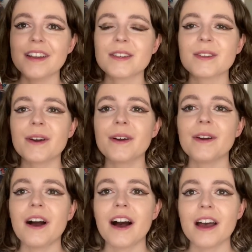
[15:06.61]
So
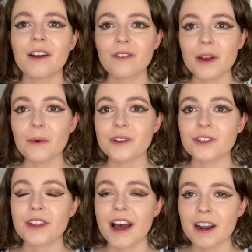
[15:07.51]
I
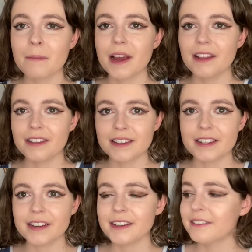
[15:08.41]
rewatched the anime this
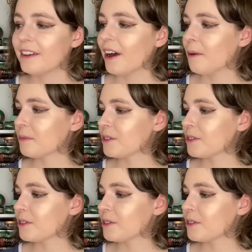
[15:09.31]
year because um,